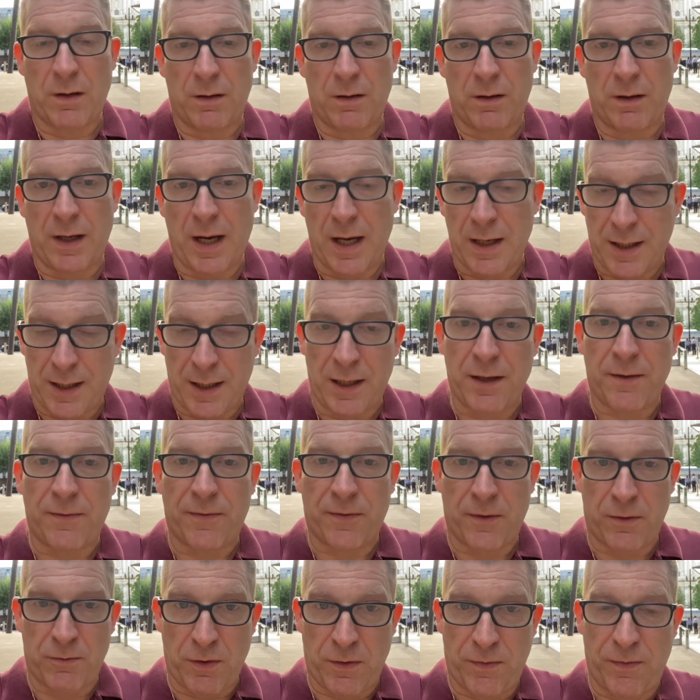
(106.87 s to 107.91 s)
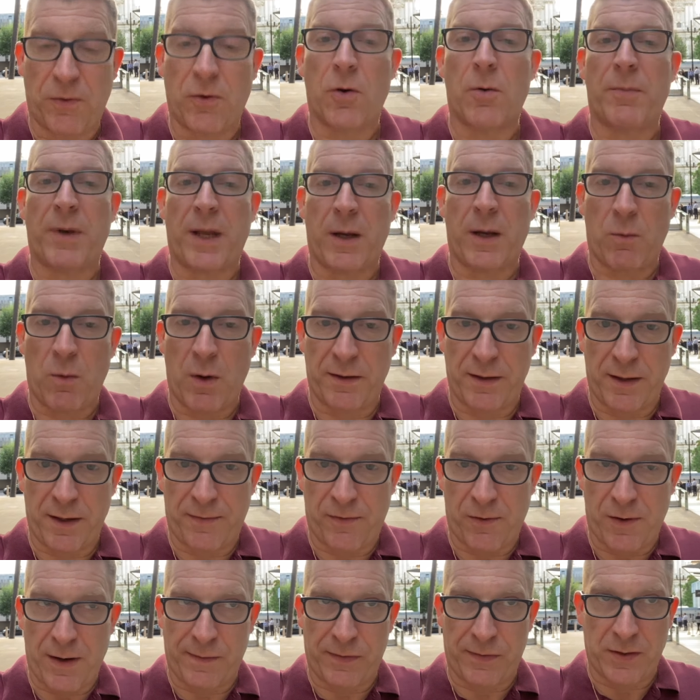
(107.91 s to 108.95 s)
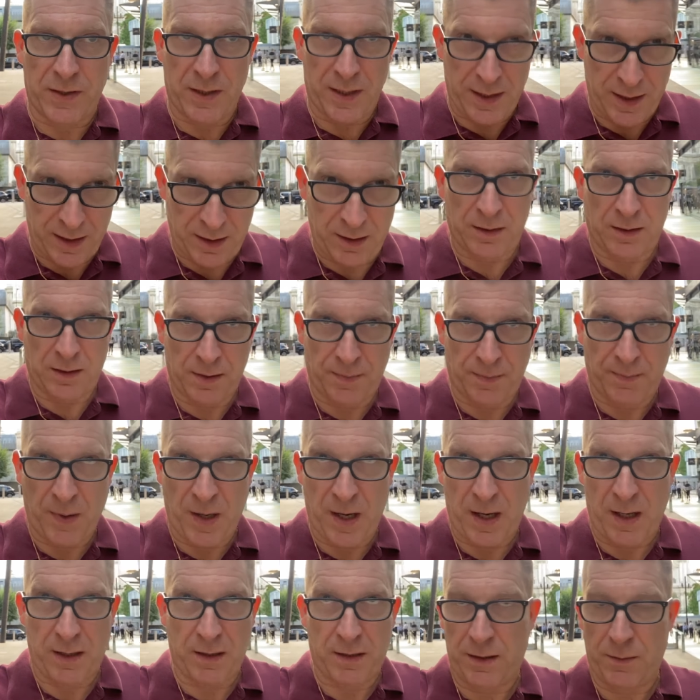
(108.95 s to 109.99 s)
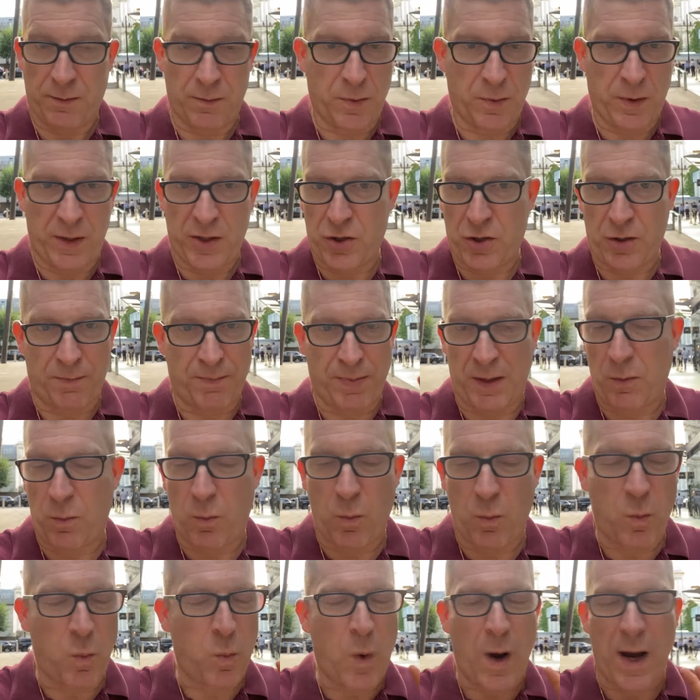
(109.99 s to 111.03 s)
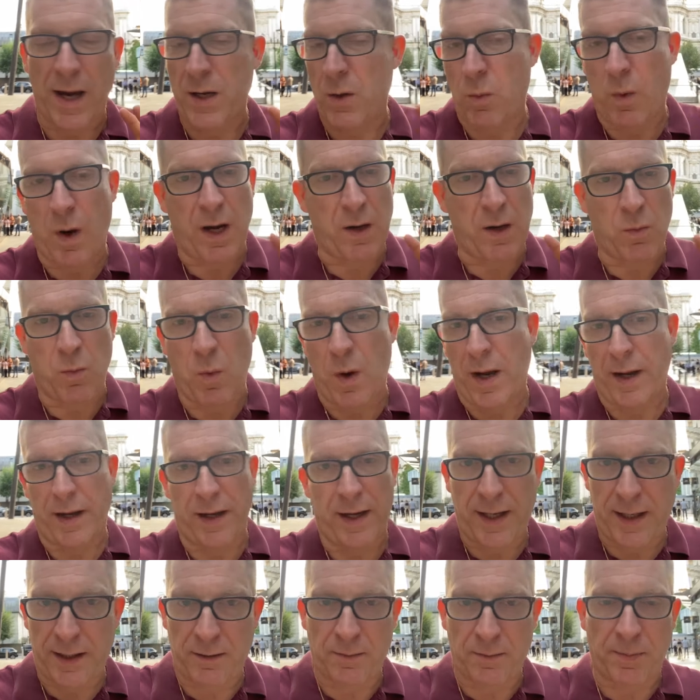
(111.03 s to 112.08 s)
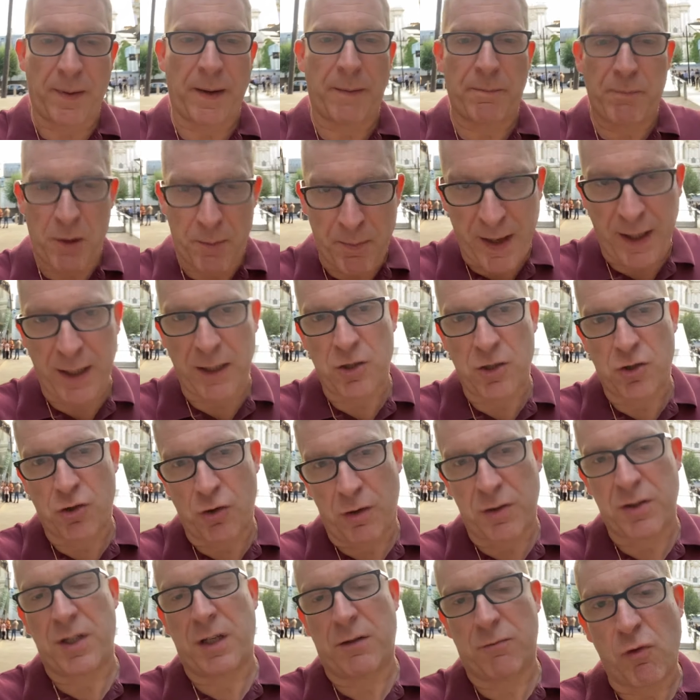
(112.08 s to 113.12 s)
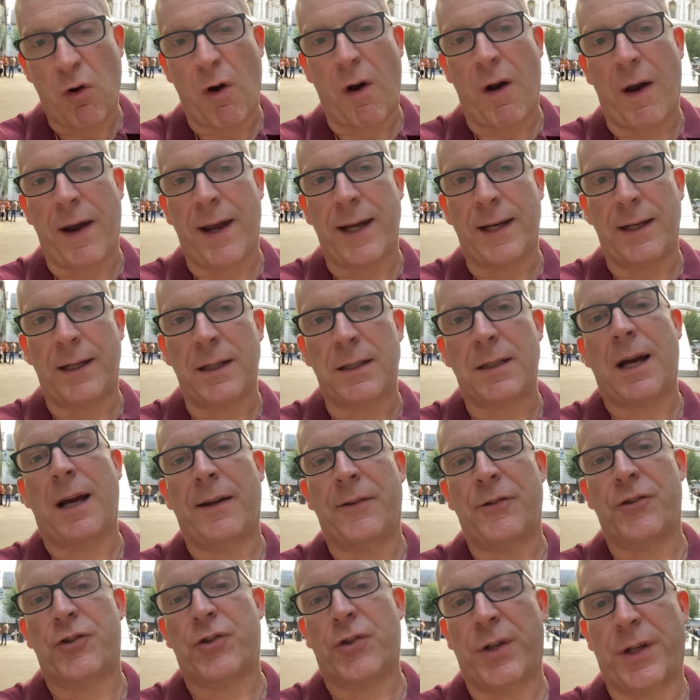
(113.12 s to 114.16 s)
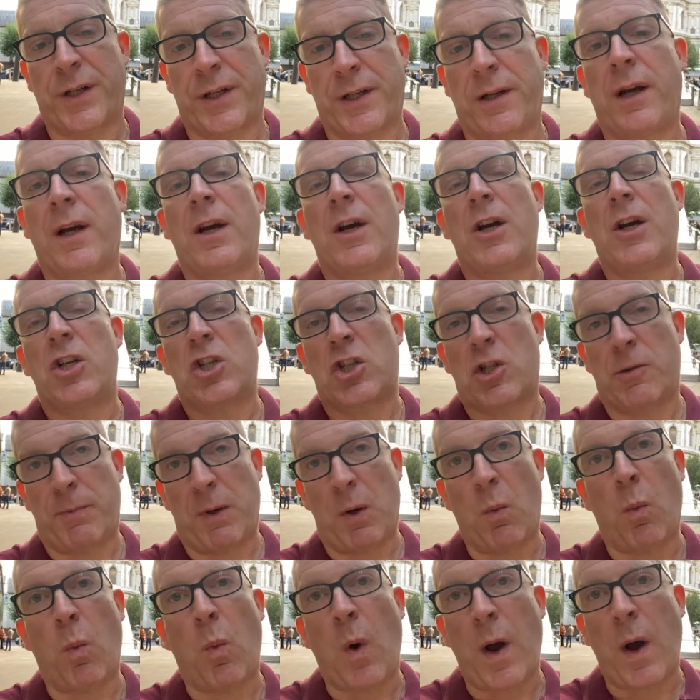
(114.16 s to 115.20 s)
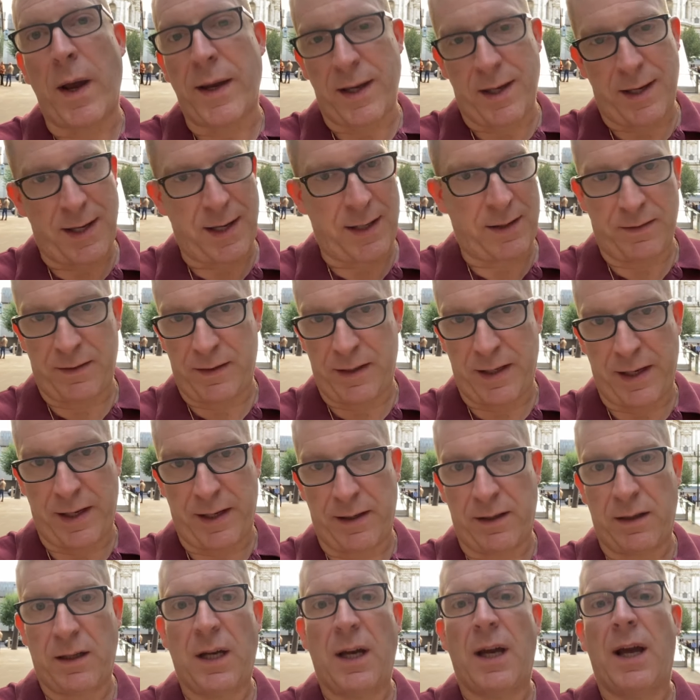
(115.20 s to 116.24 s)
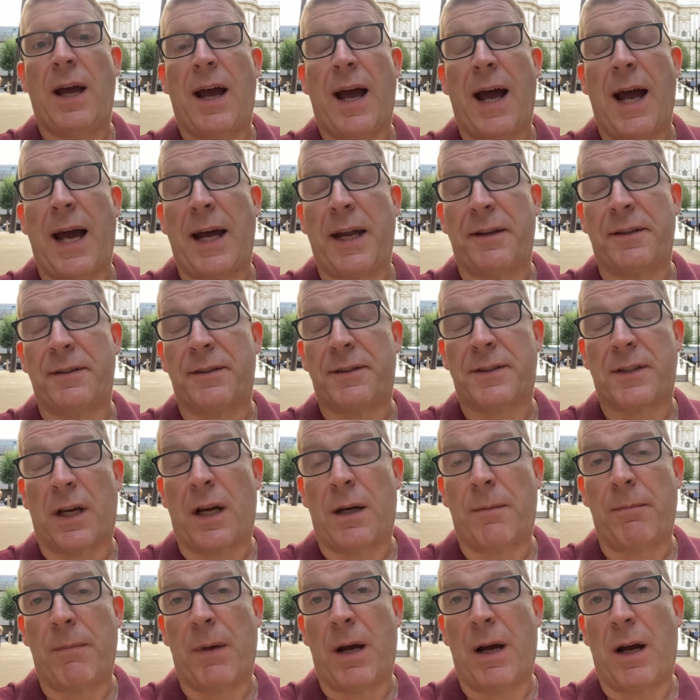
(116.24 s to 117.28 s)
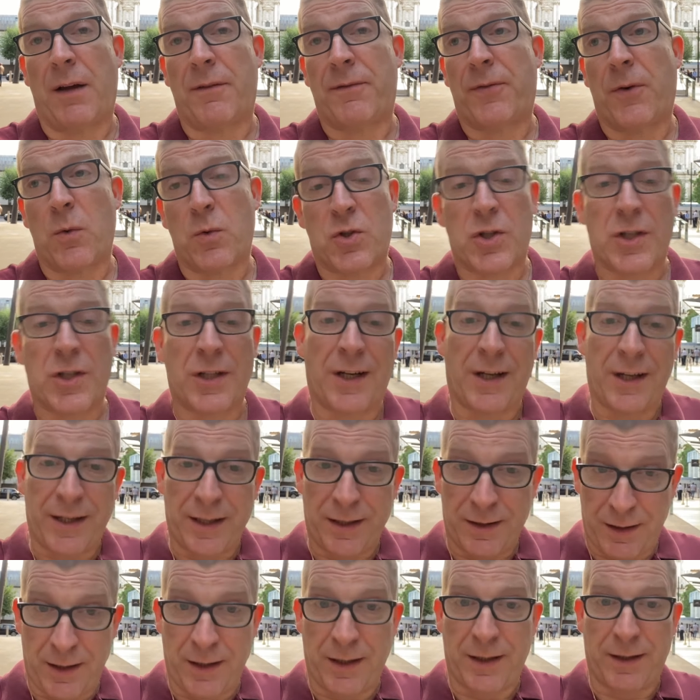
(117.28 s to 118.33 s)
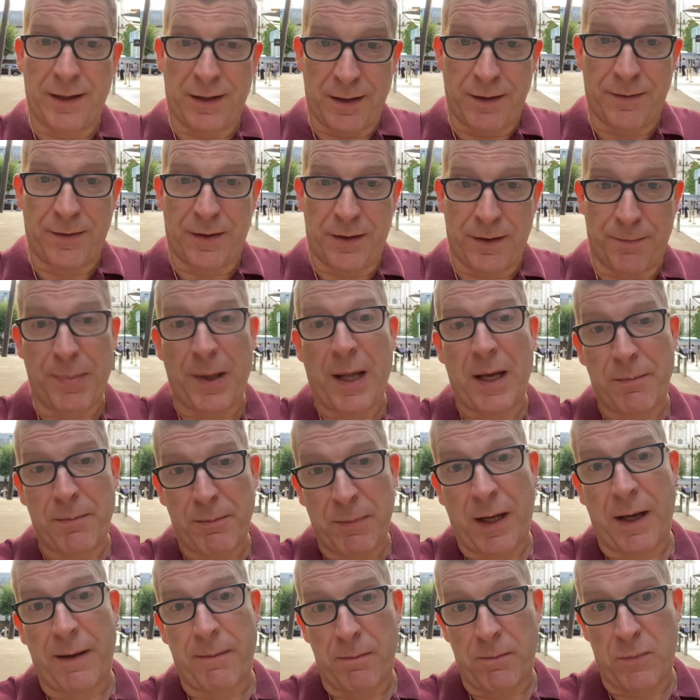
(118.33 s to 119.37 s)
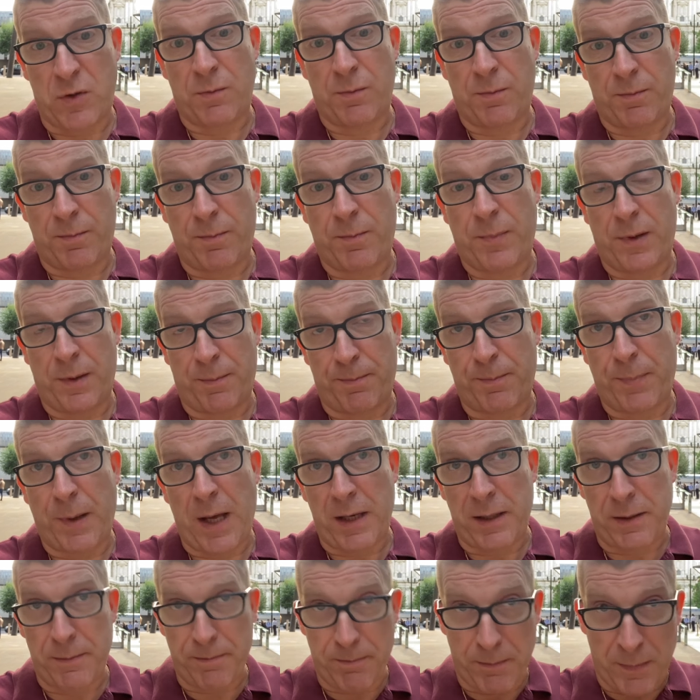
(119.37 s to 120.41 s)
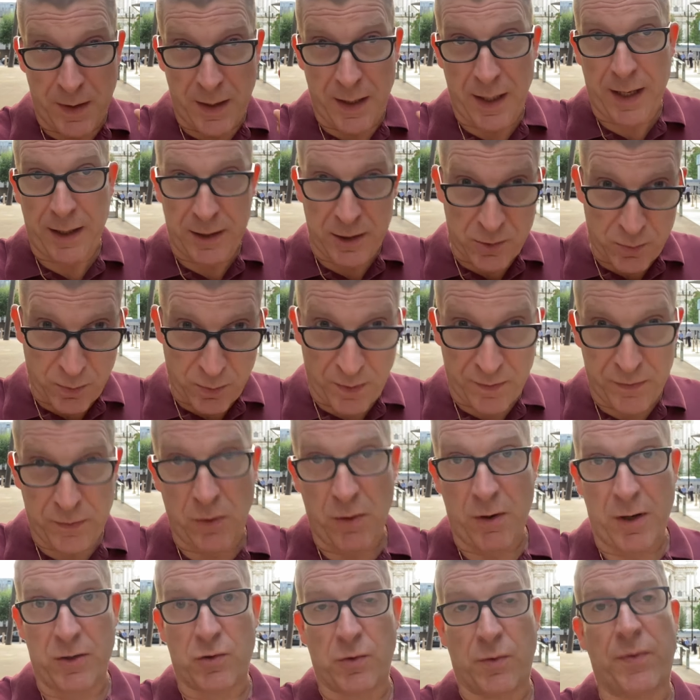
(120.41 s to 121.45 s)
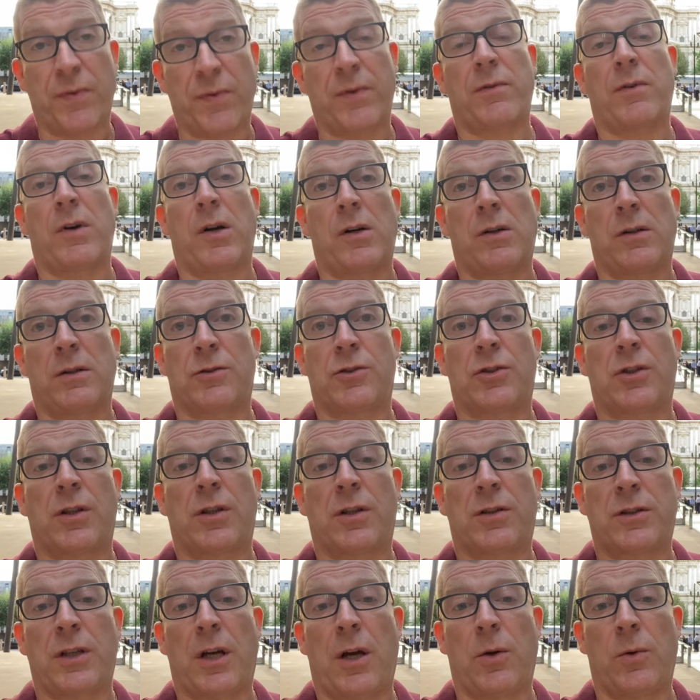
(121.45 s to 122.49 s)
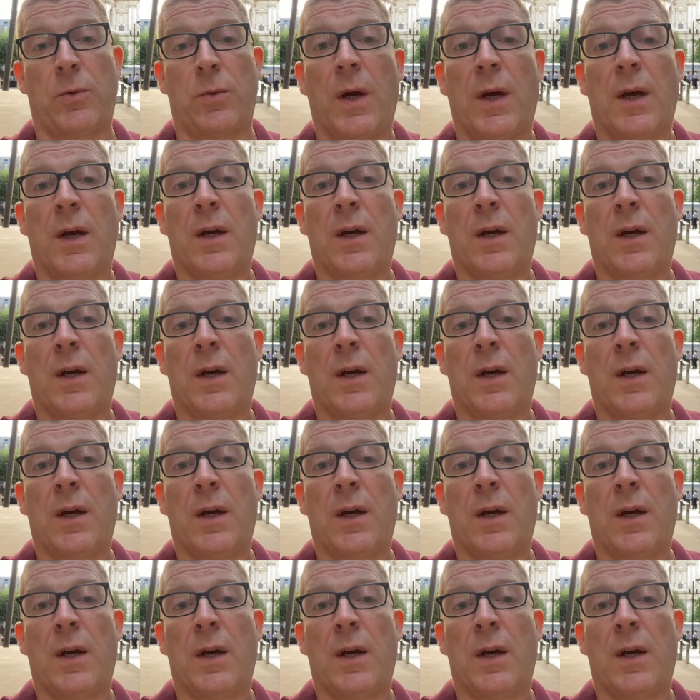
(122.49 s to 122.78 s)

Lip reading: luckily for Reform, they won their 5 seats, but we should be way, way, way ahead. The patriotic right in this country should be way ahead of that. And unfortunately, the blame lays with Nigel Farage. So,